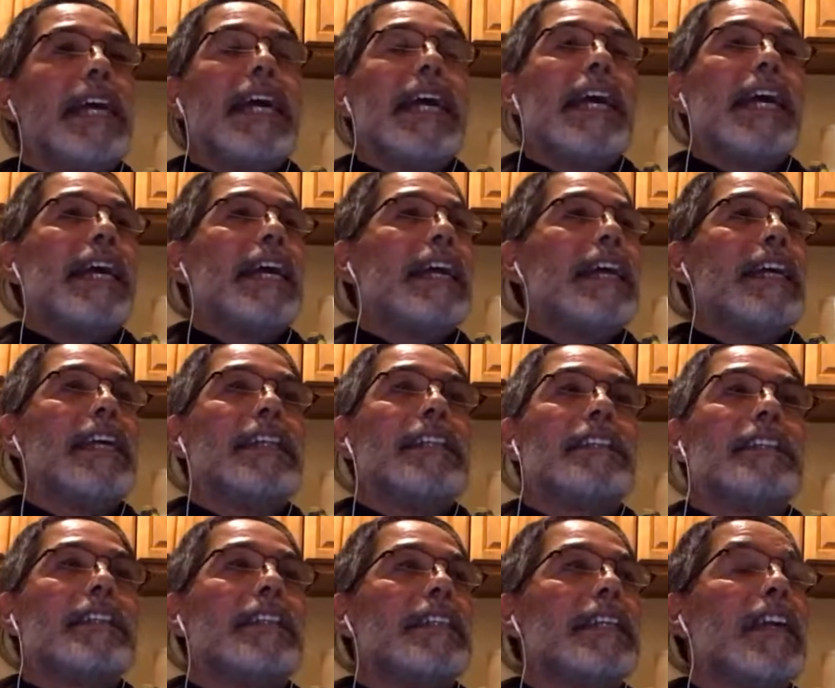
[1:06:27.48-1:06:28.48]

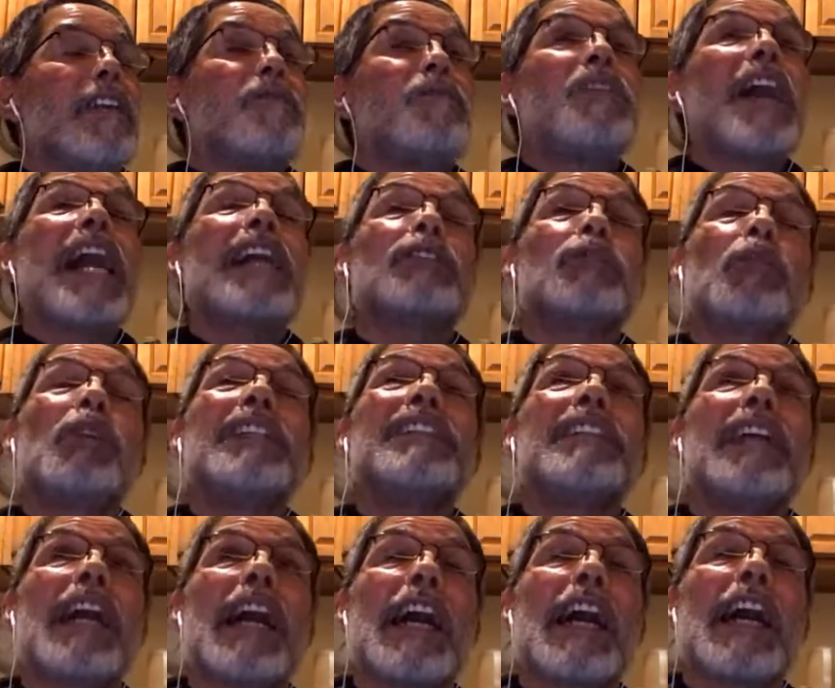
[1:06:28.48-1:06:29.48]
And in fact,
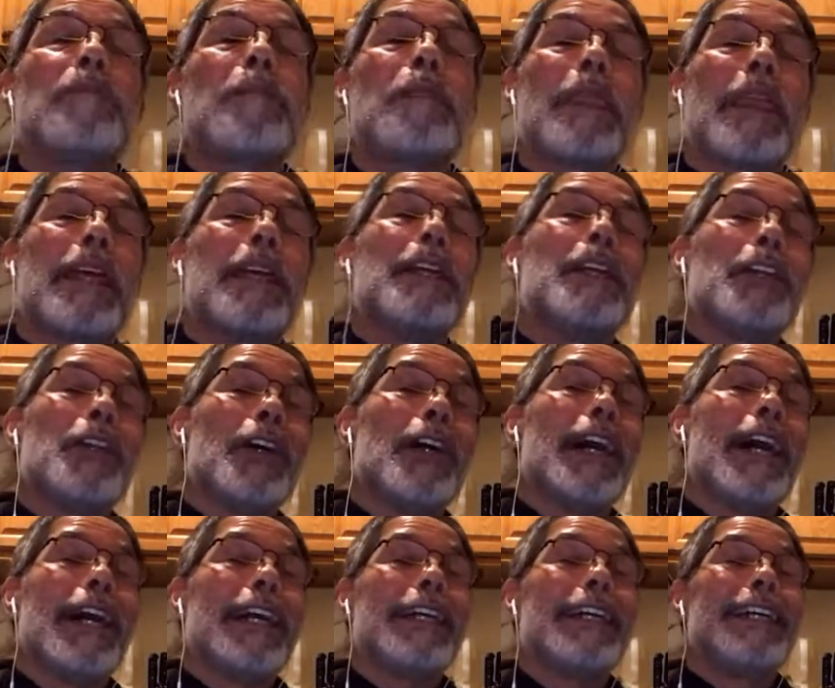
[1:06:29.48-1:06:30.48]
one time,
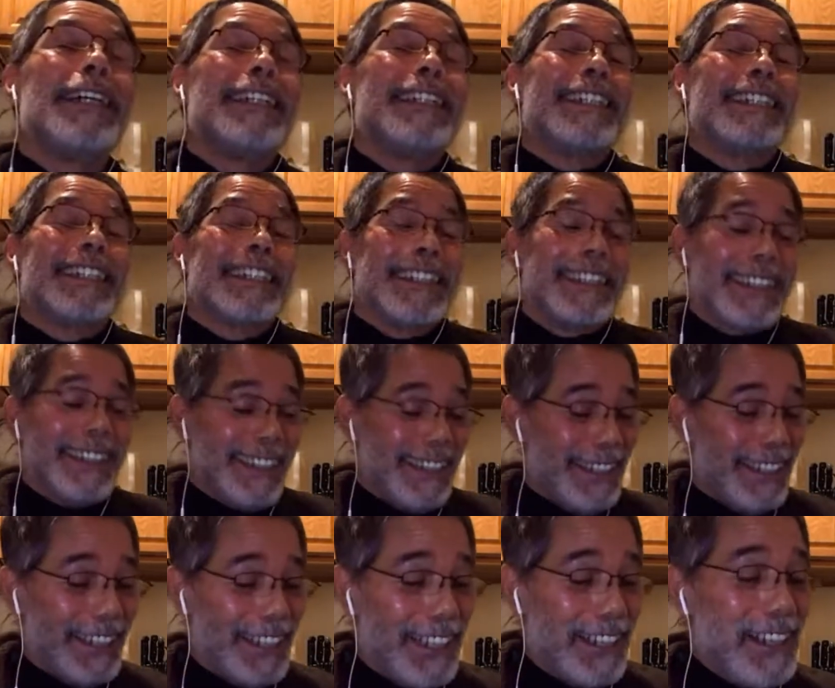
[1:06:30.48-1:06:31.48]
I
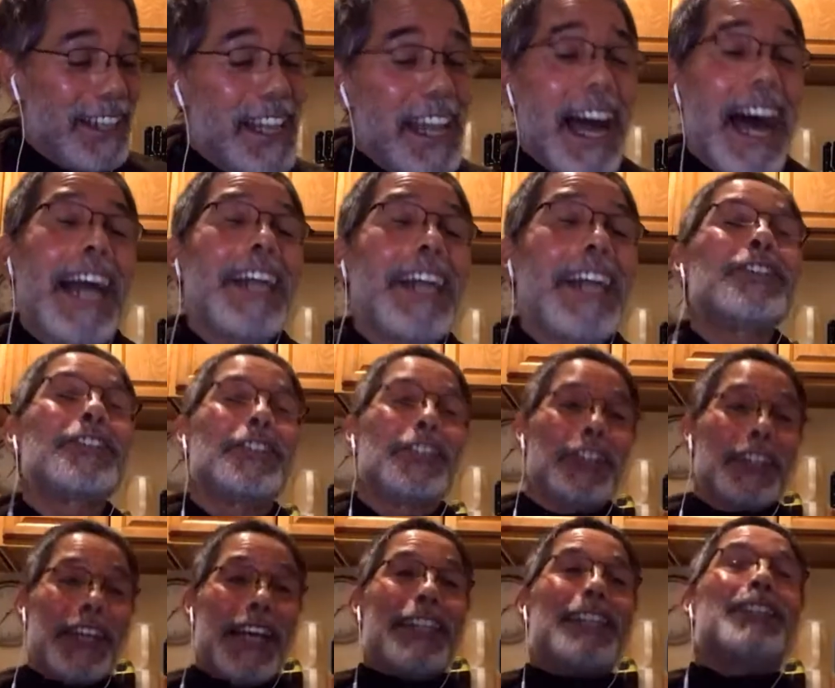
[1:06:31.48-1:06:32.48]
I used to
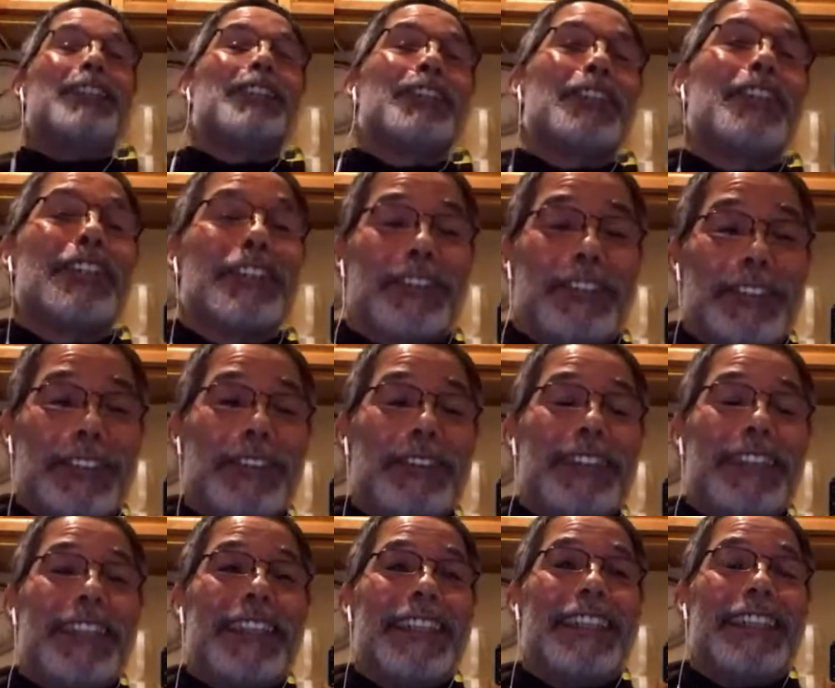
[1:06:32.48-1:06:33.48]
go
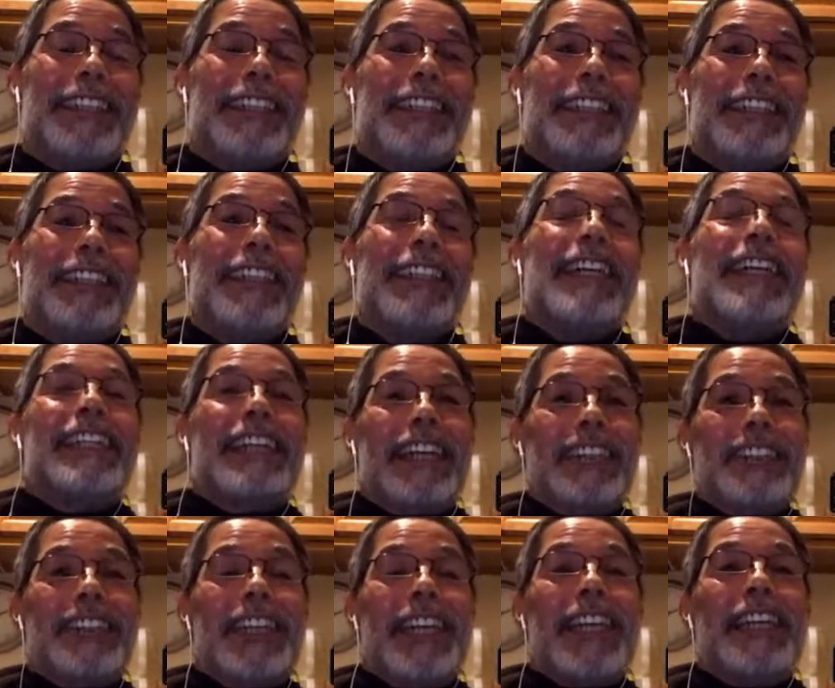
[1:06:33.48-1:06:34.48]
to
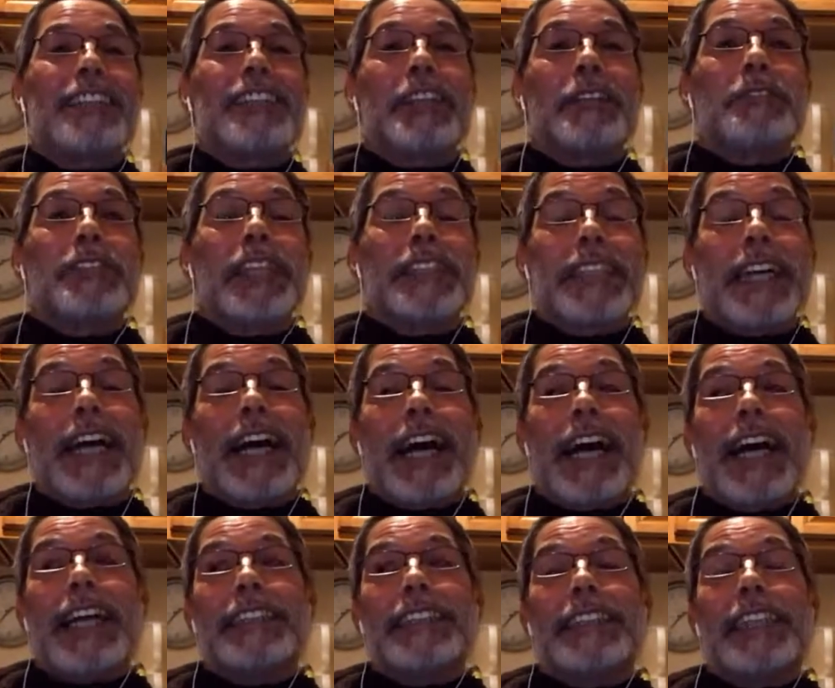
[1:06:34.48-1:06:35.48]
Cache, and sometimes
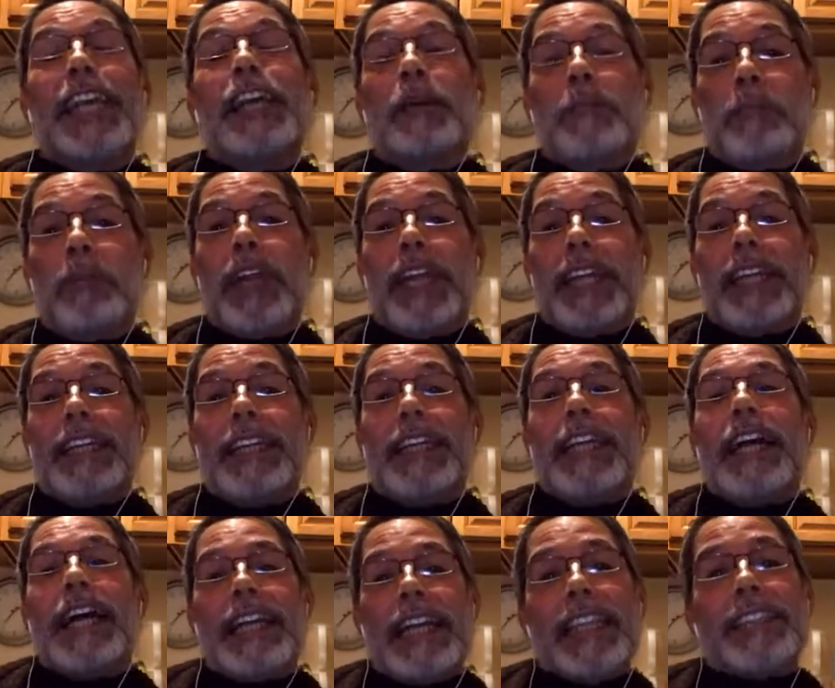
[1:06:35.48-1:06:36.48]
I'd take a break
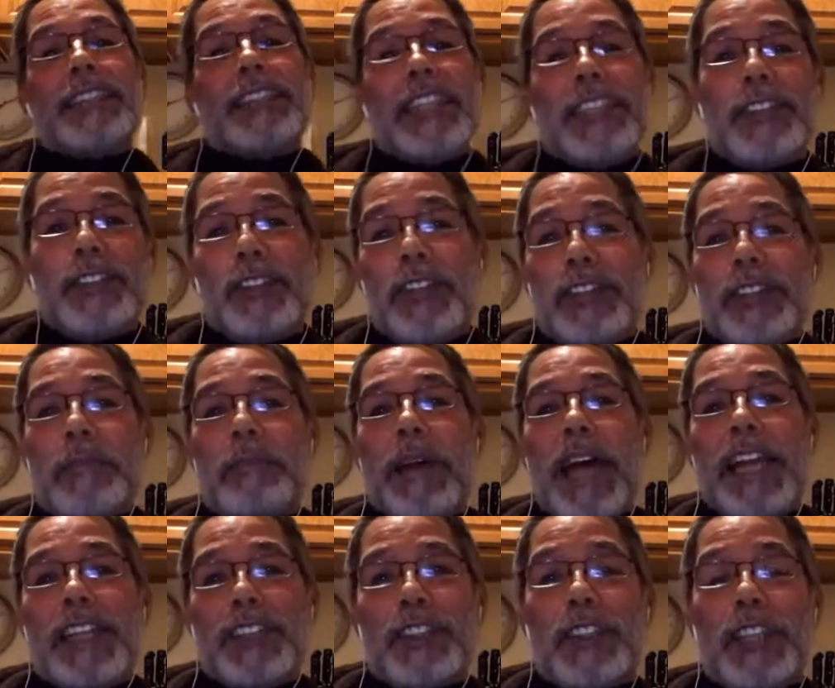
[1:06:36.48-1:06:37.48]
and I'd sit towards the
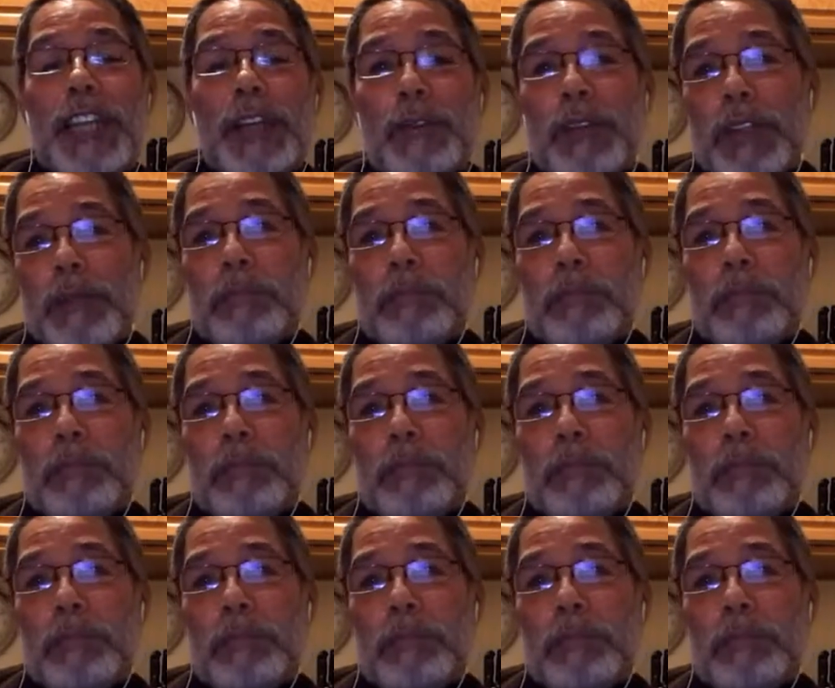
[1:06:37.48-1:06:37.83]
back, like where the